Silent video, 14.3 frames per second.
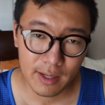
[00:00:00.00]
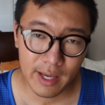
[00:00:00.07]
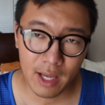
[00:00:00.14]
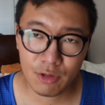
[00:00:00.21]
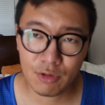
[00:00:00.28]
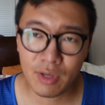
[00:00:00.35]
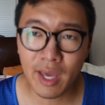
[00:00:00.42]

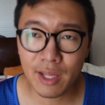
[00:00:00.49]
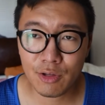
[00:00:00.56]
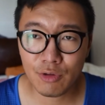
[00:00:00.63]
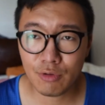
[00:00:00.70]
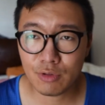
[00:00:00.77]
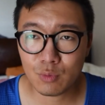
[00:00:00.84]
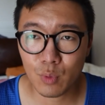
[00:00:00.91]
and you can't
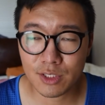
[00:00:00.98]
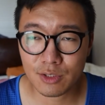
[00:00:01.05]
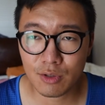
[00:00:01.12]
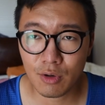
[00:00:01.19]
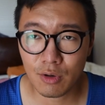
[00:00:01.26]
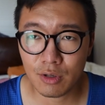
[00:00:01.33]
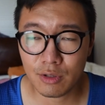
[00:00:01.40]
use what's
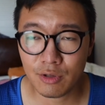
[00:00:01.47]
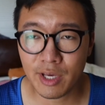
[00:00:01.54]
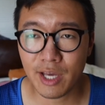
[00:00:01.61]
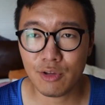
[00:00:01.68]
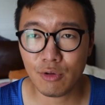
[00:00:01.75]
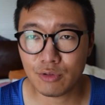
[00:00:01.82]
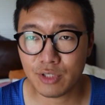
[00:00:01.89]
called you
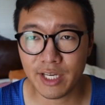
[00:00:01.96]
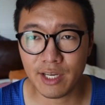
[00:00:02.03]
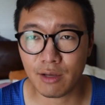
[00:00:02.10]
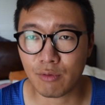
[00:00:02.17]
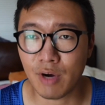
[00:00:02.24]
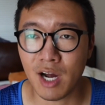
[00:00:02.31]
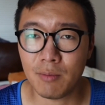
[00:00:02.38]
can't use
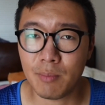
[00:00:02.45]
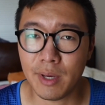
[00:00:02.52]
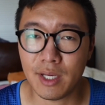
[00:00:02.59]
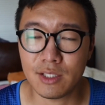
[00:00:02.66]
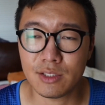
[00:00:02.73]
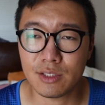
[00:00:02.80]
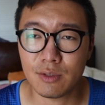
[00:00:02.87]
any ground
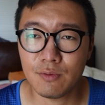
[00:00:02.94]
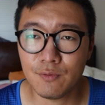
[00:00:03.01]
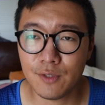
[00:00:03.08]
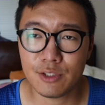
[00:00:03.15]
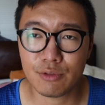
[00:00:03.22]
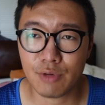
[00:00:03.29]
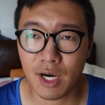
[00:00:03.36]
baits
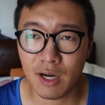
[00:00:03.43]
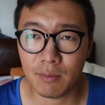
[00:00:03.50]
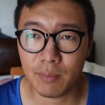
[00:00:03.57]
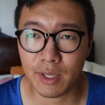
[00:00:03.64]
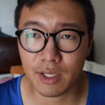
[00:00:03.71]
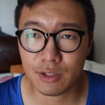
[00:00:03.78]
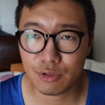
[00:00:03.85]
fish
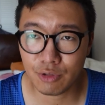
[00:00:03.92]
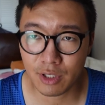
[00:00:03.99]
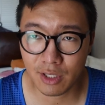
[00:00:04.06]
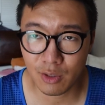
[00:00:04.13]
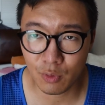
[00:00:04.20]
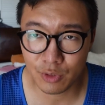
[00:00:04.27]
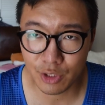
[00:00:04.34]
ground baits you
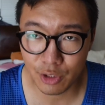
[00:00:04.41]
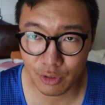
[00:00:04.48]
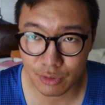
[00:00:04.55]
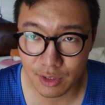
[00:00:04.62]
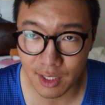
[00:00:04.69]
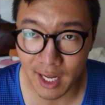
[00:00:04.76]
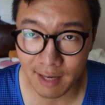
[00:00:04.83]
can only
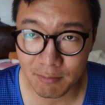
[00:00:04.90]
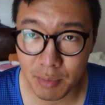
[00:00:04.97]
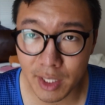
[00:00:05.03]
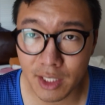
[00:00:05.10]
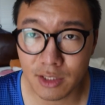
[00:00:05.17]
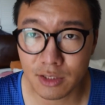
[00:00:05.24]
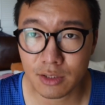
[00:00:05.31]
use live
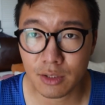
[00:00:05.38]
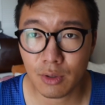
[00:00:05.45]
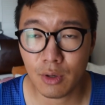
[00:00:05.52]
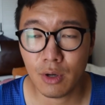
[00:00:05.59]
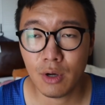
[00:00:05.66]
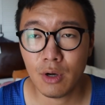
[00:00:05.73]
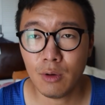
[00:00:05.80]
baits
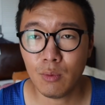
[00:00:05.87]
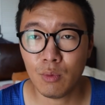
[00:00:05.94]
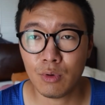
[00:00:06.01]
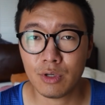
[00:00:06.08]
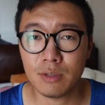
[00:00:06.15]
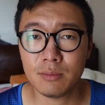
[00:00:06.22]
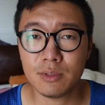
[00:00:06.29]

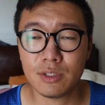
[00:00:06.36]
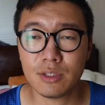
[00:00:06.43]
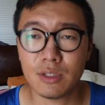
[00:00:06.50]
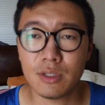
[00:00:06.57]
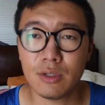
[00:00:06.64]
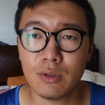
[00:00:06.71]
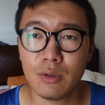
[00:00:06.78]

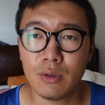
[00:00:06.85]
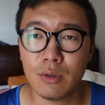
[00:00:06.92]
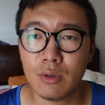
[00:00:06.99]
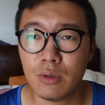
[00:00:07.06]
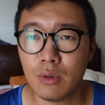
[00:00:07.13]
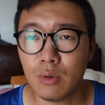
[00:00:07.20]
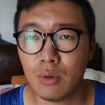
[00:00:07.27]
worms
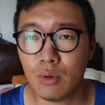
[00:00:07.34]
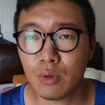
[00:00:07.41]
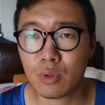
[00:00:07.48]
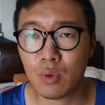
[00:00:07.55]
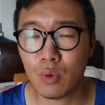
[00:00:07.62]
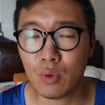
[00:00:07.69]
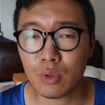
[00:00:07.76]

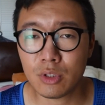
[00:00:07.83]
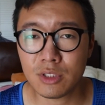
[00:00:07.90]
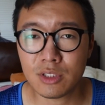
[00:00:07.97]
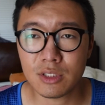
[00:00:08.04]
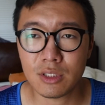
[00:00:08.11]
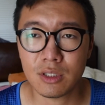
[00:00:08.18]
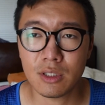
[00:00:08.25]
or
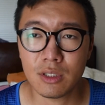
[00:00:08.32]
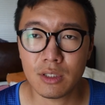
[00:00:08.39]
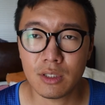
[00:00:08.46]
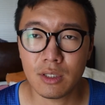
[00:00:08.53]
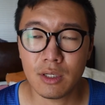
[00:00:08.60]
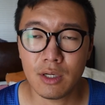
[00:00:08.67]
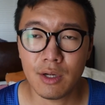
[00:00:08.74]
corns
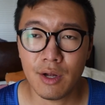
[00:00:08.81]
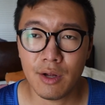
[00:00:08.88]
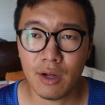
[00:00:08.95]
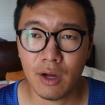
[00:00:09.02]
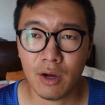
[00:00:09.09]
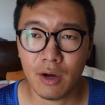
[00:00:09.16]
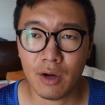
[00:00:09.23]

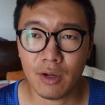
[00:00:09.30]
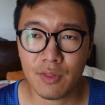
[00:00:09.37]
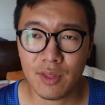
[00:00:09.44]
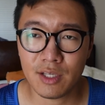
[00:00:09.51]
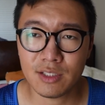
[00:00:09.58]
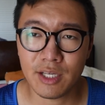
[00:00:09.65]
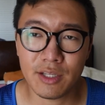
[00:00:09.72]
uh,
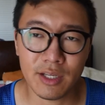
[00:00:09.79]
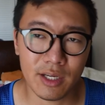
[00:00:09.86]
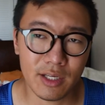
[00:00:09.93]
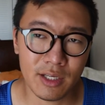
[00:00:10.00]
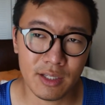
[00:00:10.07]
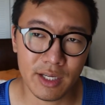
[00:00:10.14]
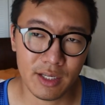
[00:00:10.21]
things in,
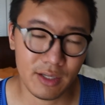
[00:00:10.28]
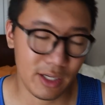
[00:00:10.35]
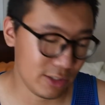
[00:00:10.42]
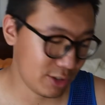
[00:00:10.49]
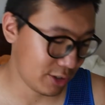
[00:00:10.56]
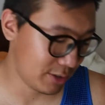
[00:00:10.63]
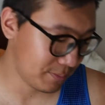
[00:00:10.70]
in that
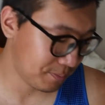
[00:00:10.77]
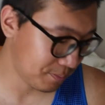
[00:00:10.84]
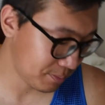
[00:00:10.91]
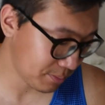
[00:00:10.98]
nature